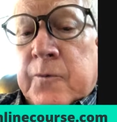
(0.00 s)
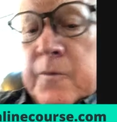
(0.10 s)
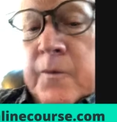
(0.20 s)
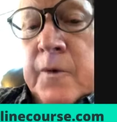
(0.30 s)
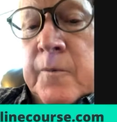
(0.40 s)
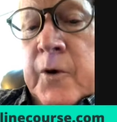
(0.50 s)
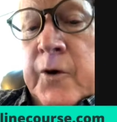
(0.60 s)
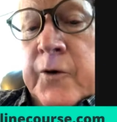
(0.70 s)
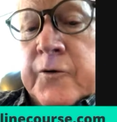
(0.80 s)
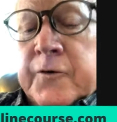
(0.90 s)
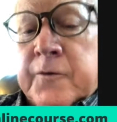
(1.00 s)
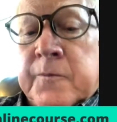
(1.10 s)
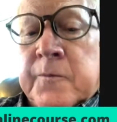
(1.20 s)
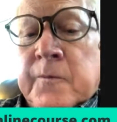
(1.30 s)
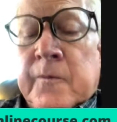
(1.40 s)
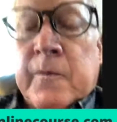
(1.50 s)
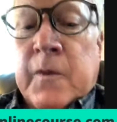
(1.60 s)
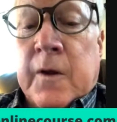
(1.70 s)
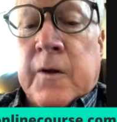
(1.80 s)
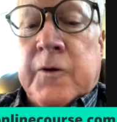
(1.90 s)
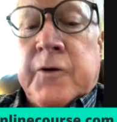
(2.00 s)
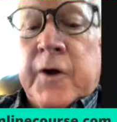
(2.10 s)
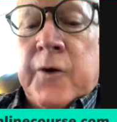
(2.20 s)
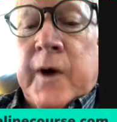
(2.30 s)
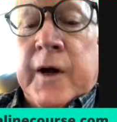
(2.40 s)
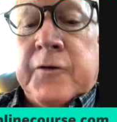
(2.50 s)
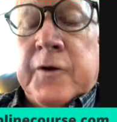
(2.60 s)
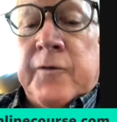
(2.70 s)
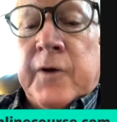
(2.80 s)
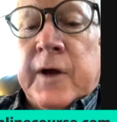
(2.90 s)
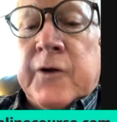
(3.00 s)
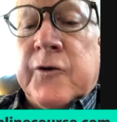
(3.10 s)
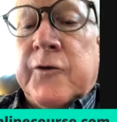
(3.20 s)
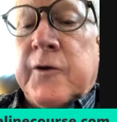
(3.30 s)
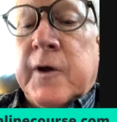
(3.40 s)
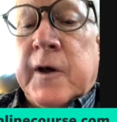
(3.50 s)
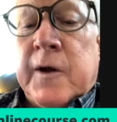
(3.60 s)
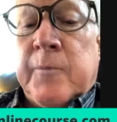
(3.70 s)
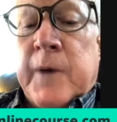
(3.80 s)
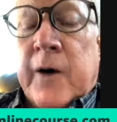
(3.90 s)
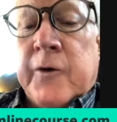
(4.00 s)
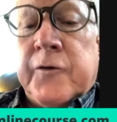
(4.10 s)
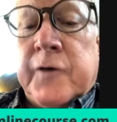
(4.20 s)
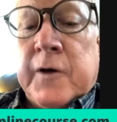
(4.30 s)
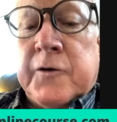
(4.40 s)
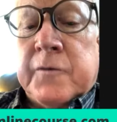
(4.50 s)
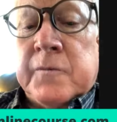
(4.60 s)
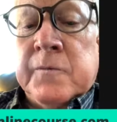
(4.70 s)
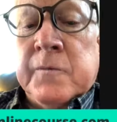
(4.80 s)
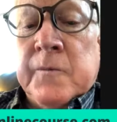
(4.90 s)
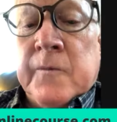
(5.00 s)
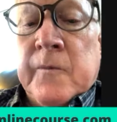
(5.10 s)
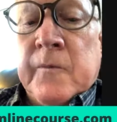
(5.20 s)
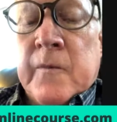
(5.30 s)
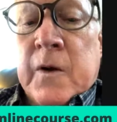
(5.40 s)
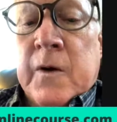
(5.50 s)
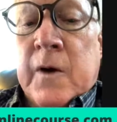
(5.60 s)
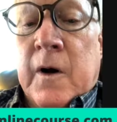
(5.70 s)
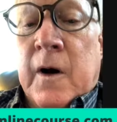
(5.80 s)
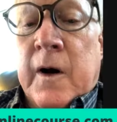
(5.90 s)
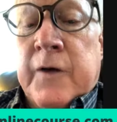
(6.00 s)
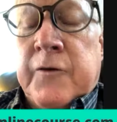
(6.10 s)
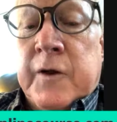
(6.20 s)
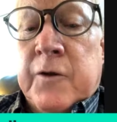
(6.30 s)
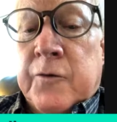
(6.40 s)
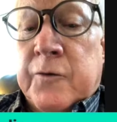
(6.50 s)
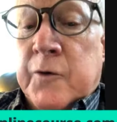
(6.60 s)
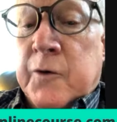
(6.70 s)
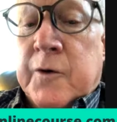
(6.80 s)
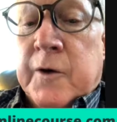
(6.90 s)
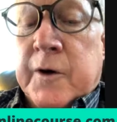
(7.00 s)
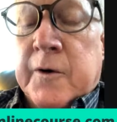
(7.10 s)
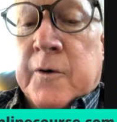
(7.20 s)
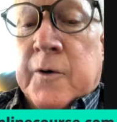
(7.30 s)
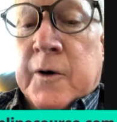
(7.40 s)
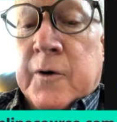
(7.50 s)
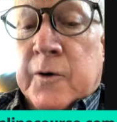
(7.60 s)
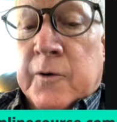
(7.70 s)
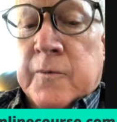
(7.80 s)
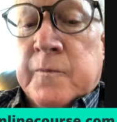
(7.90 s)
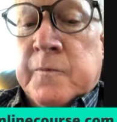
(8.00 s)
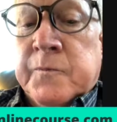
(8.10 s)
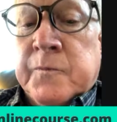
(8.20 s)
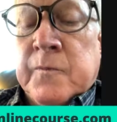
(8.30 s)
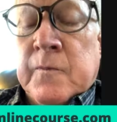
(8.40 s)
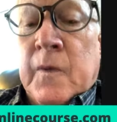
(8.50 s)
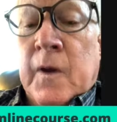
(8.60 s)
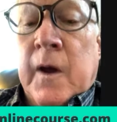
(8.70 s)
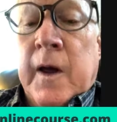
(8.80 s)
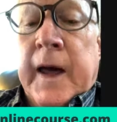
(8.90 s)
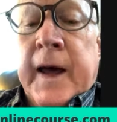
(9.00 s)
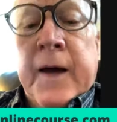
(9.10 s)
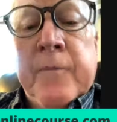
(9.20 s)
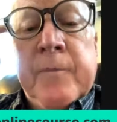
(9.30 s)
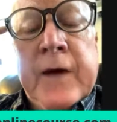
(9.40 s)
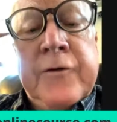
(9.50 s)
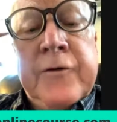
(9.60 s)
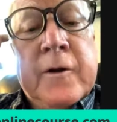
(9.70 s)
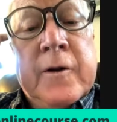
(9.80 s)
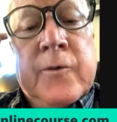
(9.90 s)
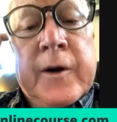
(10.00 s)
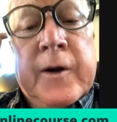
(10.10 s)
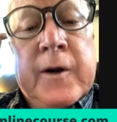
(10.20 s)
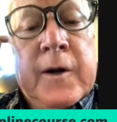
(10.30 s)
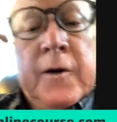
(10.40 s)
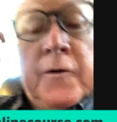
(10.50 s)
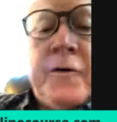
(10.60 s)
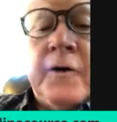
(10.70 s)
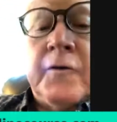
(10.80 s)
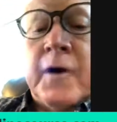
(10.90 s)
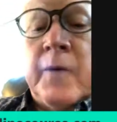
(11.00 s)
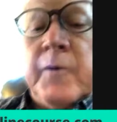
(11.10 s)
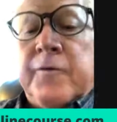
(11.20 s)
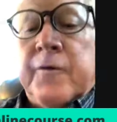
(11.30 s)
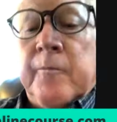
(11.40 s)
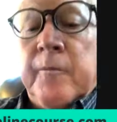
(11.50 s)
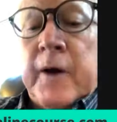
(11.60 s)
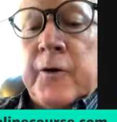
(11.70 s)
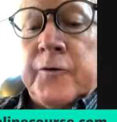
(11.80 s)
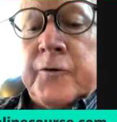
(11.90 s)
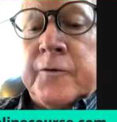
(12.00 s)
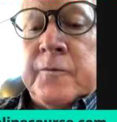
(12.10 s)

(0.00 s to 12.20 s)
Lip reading: the motors, the generation of electricity in a power station is either through nuclear or coal. And basically what it is, it's coming from metals,